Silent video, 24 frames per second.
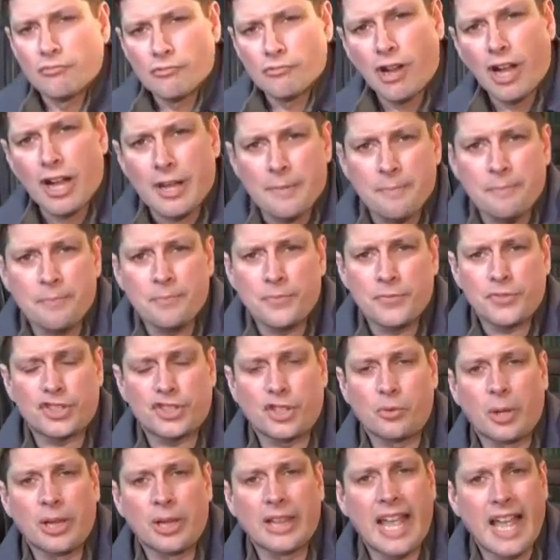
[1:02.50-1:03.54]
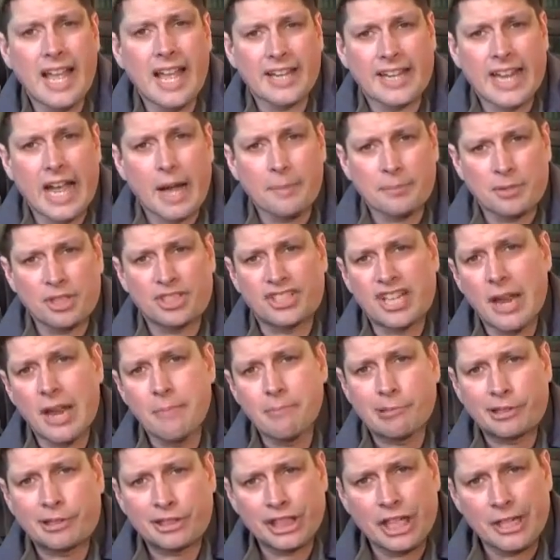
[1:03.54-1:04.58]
Right, so we'll let her get up to tram